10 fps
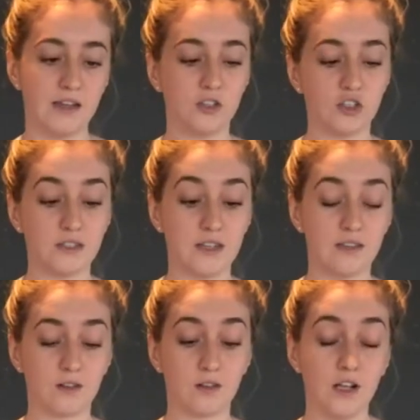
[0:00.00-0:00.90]
It's just
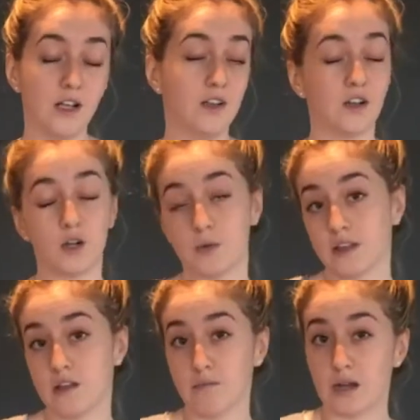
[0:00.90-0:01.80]
either a
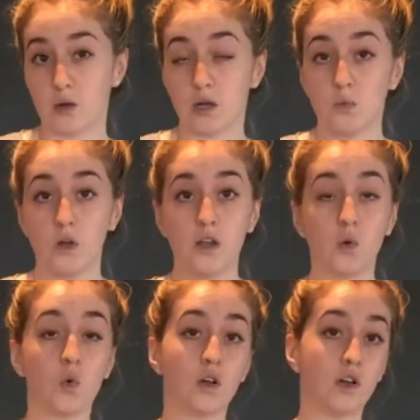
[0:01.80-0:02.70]
really empowering one
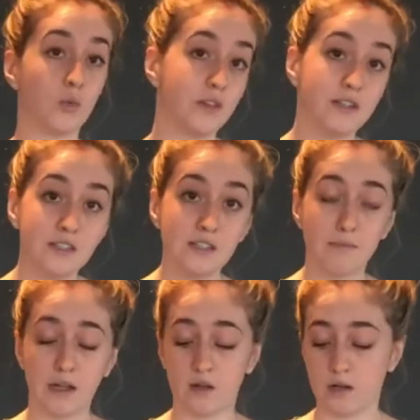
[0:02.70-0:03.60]
or a really
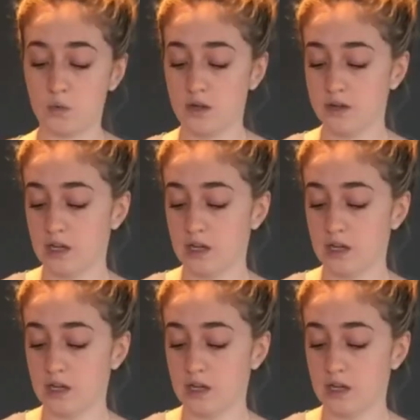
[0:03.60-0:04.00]
disempowering one.